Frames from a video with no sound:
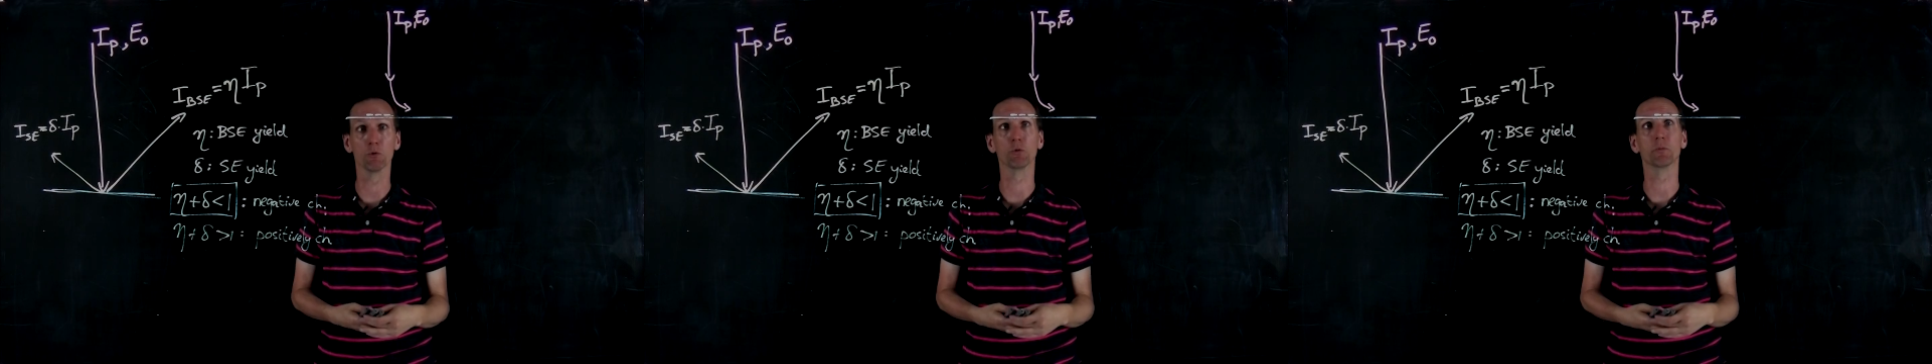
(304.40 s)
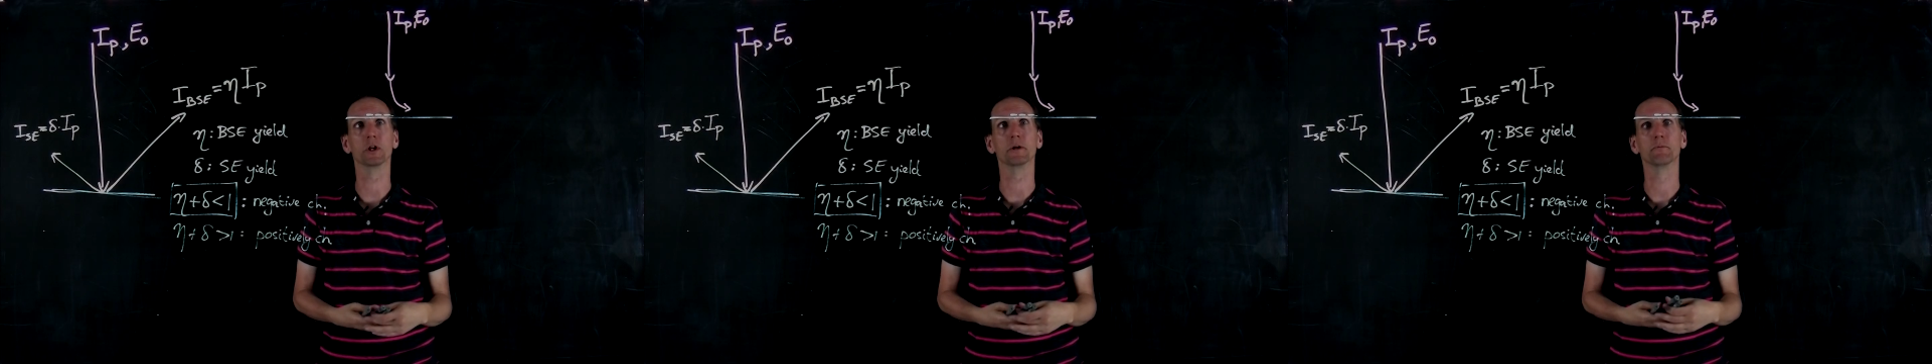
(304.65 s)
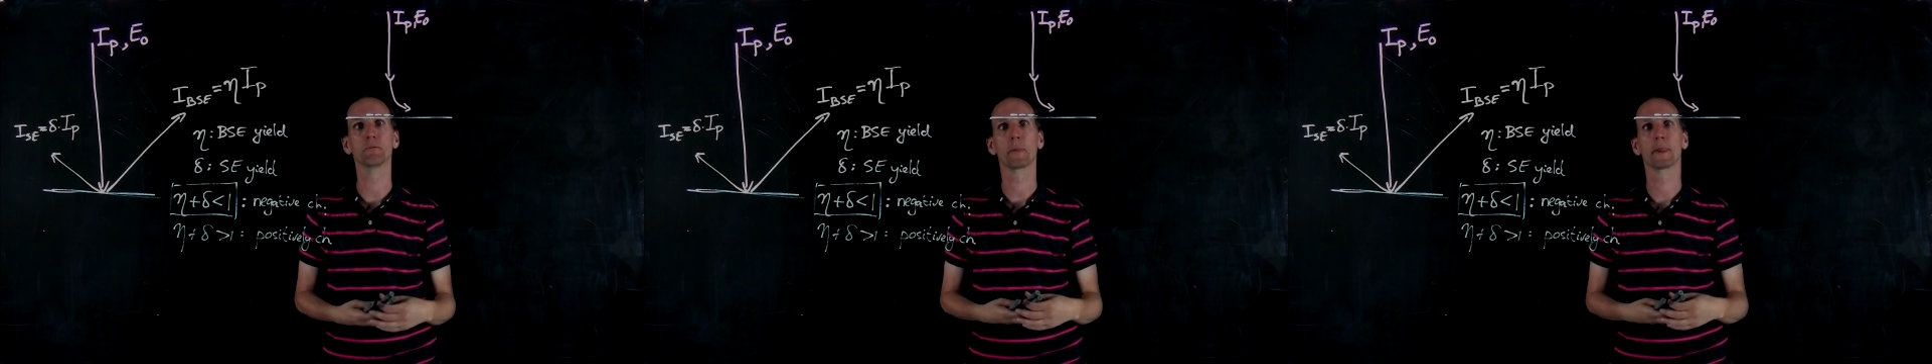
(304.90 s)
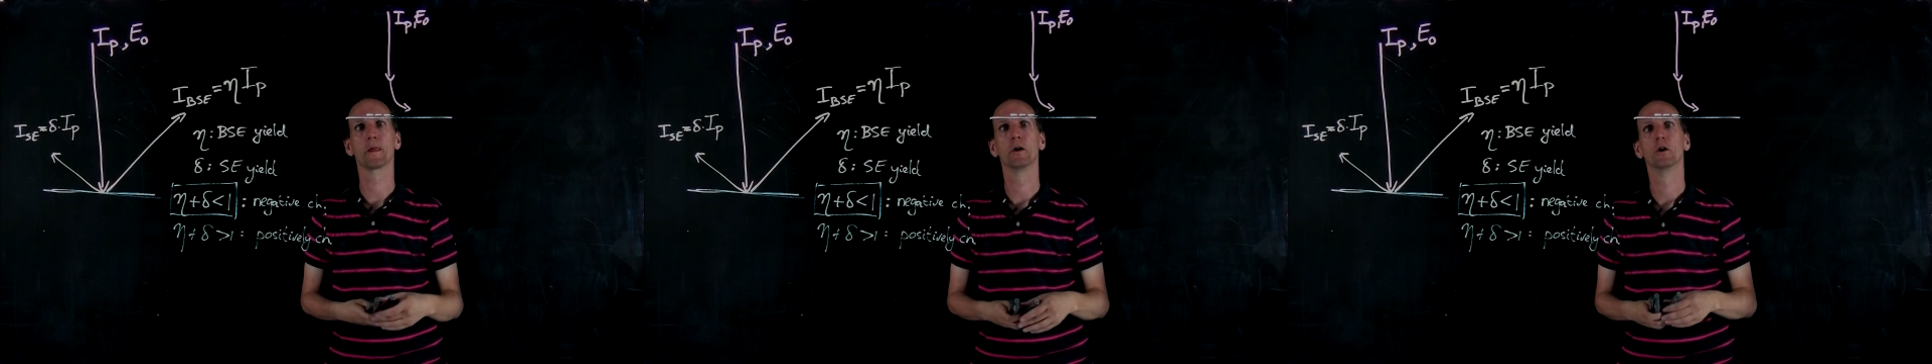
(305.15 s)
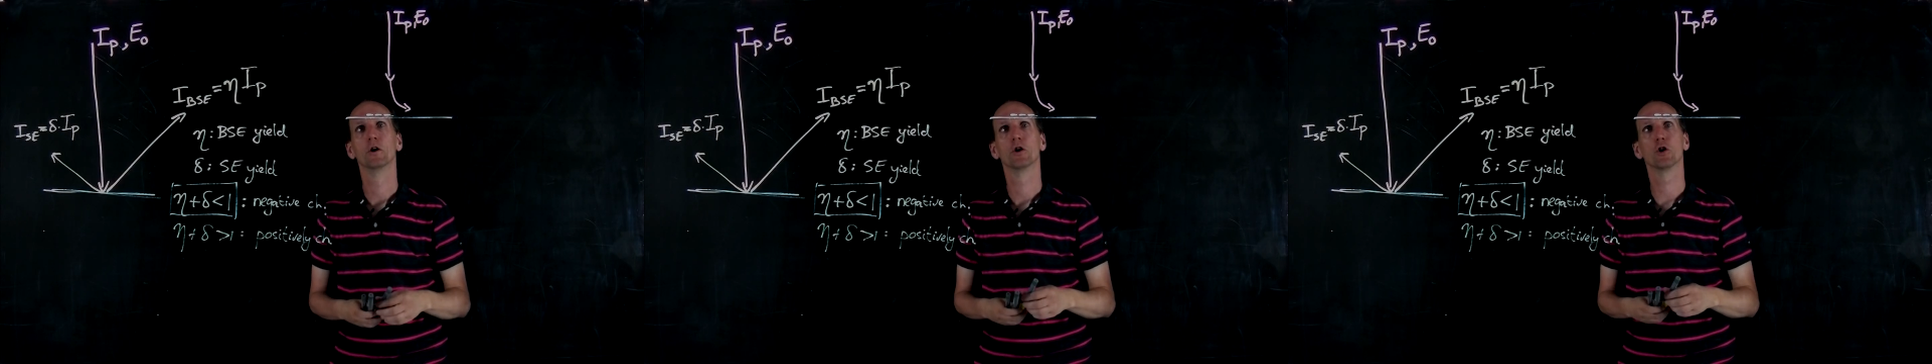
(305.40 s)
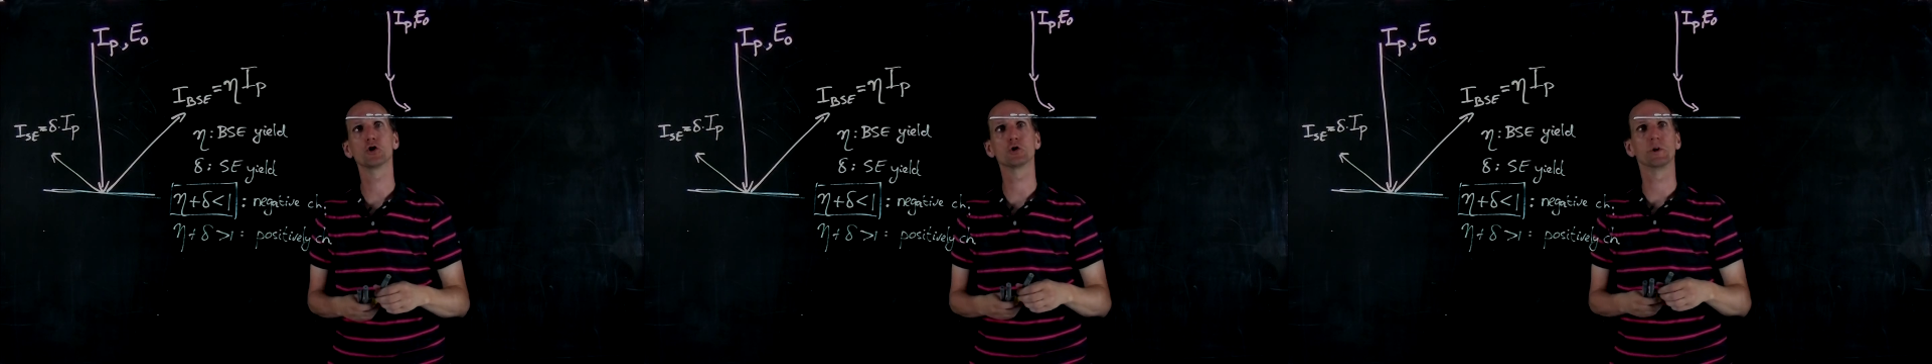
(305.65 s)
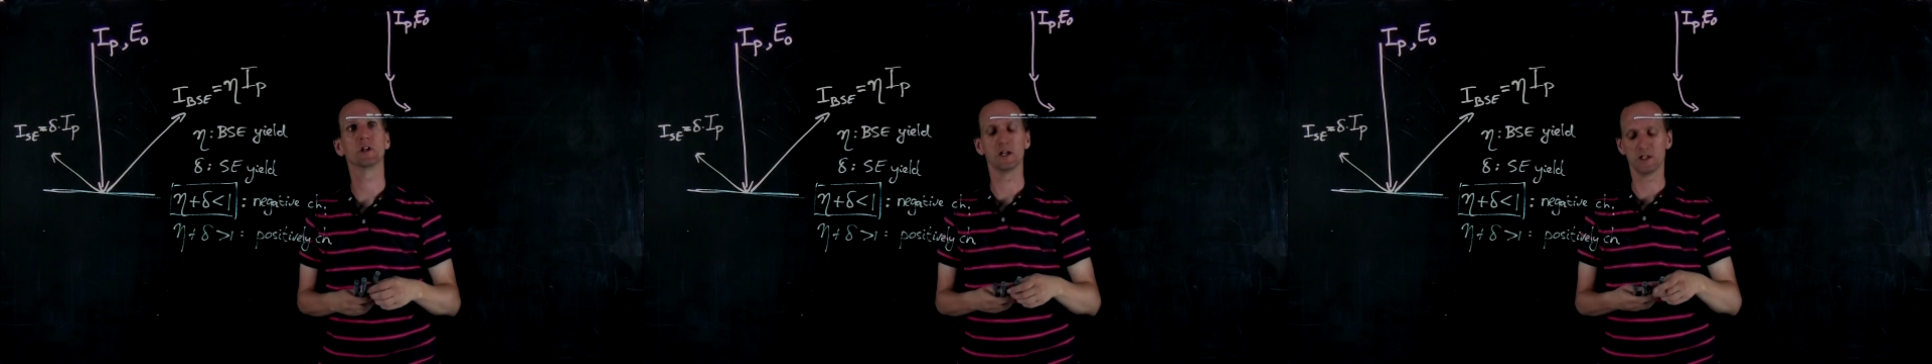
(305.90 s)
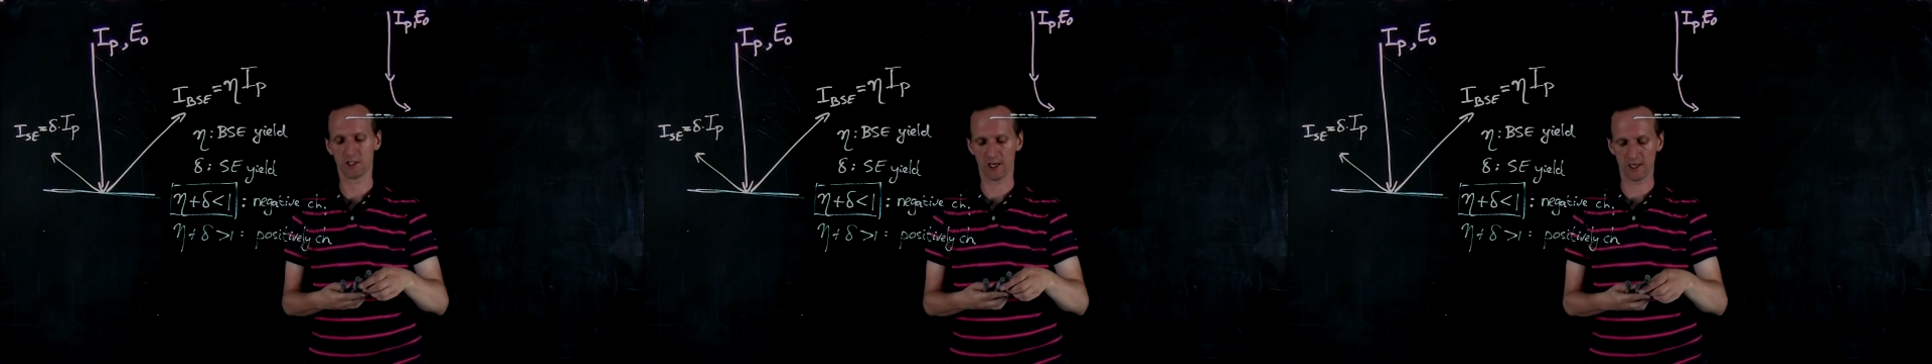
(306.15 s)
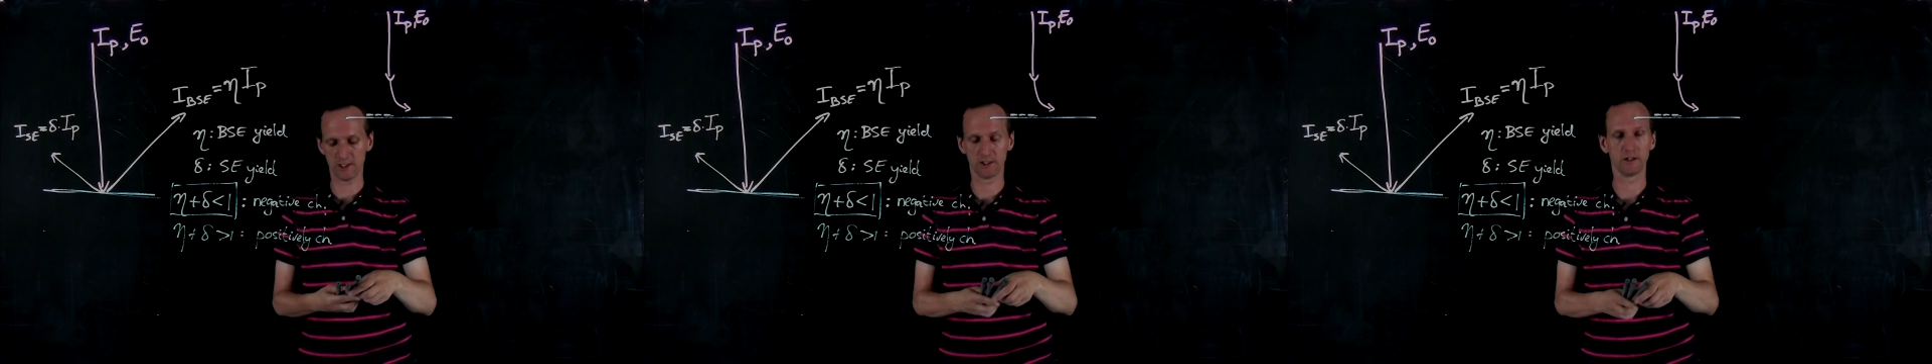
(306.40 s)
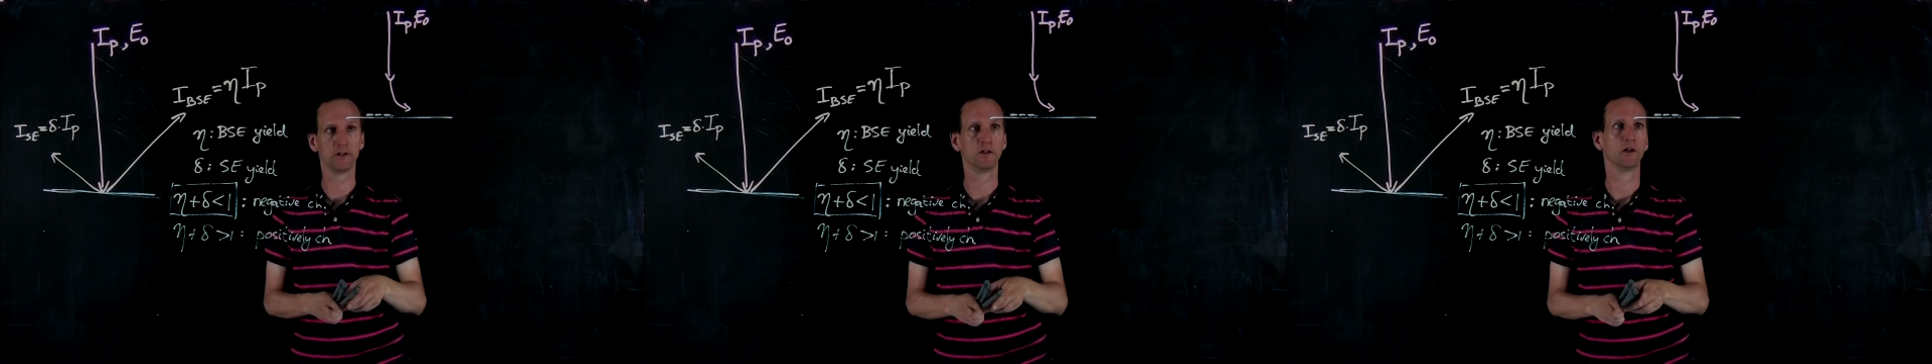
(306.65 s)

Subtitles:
would be. Also in this case,